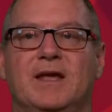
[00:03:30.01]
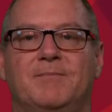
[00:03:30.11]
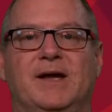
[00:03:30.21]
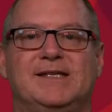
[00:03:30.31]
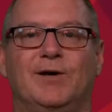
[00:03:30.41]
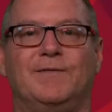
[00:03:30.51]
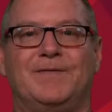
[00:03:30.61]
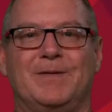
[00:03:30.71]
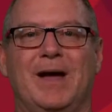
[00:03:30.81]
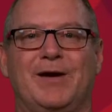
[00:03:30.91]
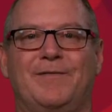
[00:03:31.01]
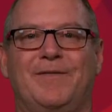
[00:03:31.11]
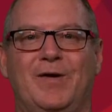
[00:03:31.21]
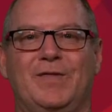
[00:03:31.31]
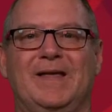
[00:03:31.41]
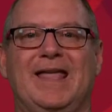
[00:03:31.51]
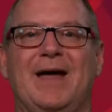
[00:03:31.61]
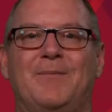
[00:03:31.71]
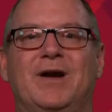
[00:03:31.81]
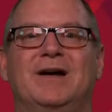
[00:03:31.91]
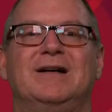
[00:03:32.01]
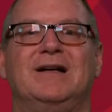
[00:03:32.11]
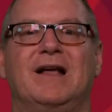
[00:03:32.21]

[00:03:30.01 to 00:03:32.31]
Myself, the microphone, the camera,